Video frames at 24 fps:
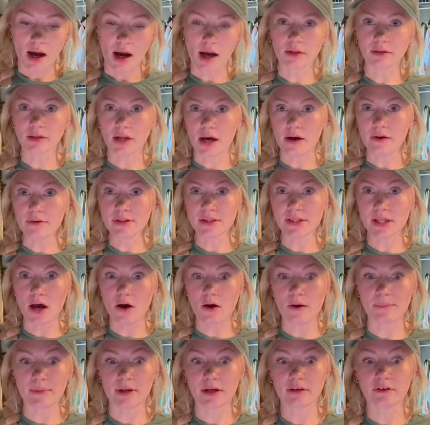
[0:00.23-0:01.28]
Hello, so
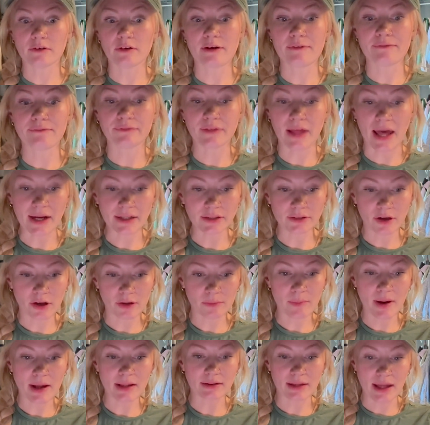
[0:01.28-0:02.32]
I'm here to reflect
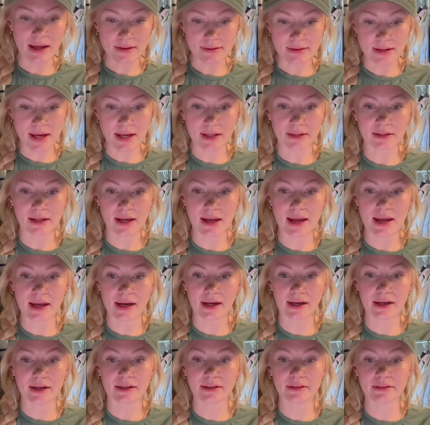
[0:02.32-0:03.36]
on my lesson
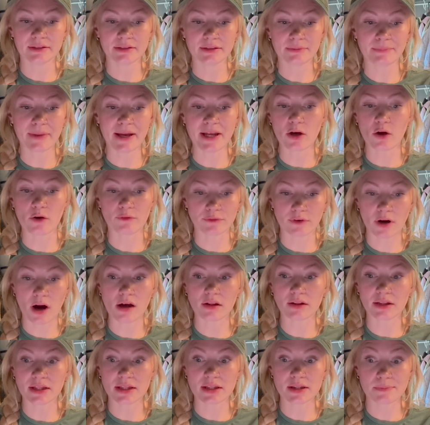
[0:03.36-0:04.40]
and my
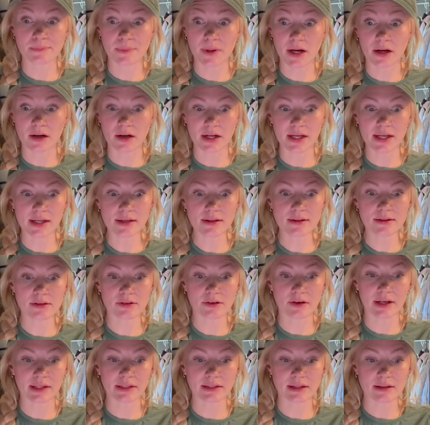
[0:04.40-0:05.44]
overall experience
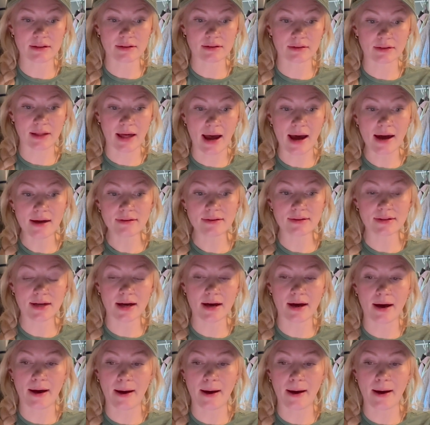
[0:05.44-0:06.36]
during this class.